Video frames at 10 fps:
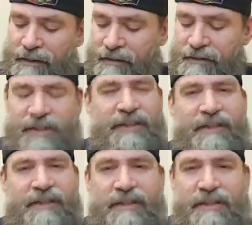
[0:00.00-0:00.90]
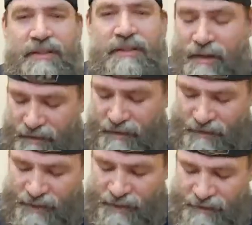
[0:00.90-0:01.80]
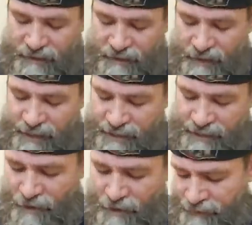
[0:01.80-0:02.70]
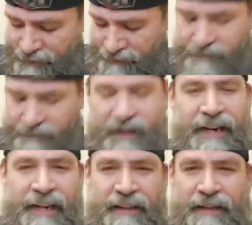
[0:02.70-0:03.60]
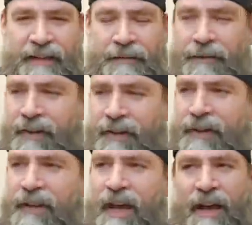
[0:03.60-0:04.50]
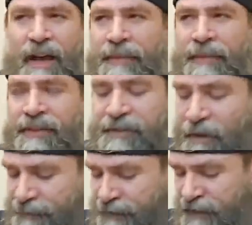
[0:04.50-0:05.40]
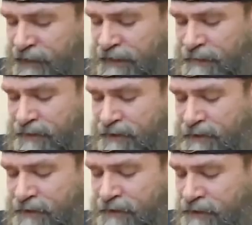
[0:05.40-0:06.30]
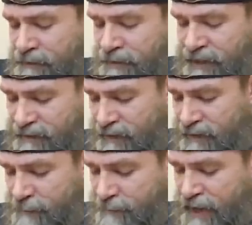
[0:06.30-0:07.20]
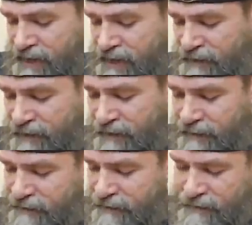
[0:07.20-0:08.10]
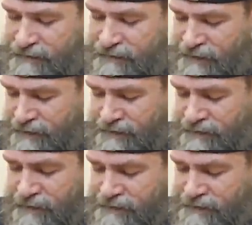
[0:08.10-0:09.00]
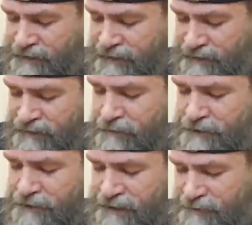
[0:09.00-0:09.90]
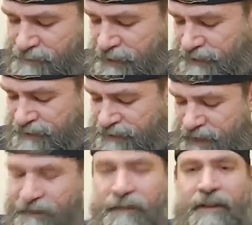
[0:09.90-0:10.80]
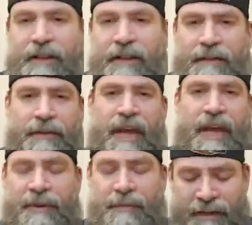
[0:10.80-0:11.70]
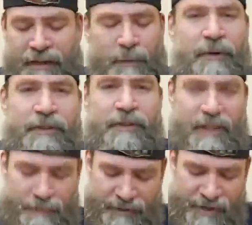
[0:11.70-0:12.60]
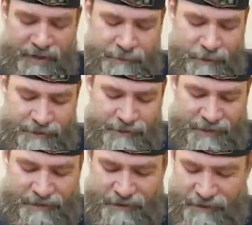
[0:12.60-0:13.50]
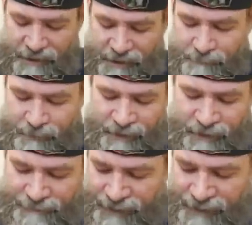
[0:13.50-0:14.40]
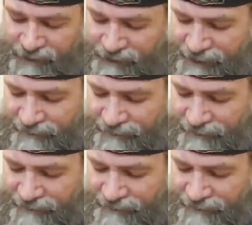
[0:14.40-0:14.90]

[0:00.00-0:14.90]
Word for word: just like he has chocolates of varying heat levels. Um, the salt that he uses on those is amazing. It's seriously just go check his products out. If you happen to make an order, tell him the Sasquatch sent you. He'd probably love to hear that.